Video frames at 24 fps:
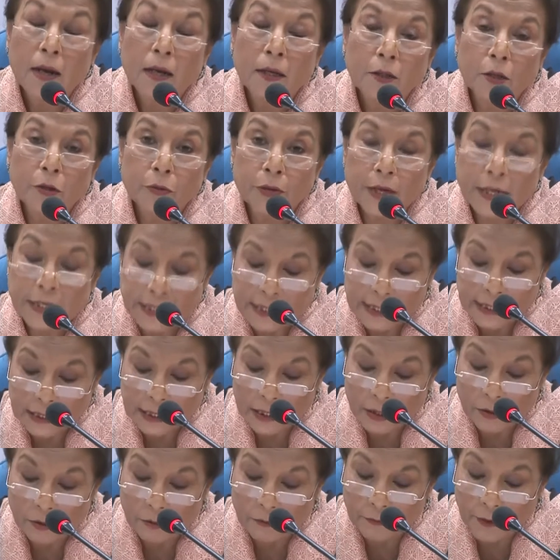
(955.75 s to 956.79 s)
The
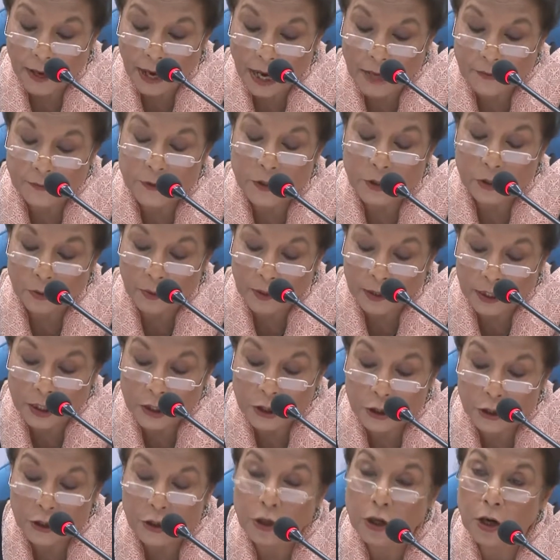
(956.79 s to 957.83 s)
recently revived
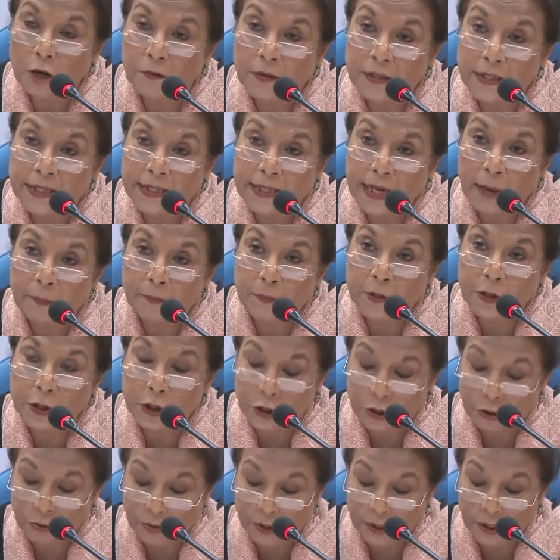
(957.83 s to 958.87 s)
coalition of
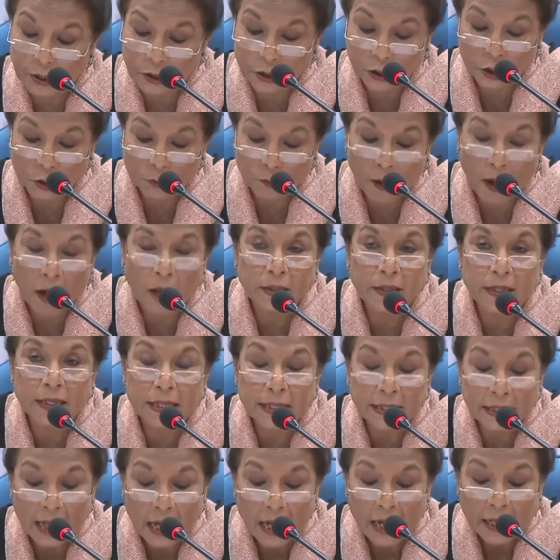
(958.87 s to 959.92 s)
established religious
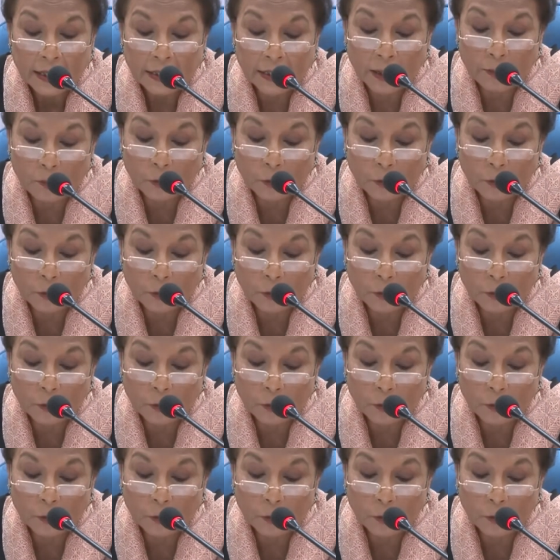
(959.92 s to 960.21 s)
parties, the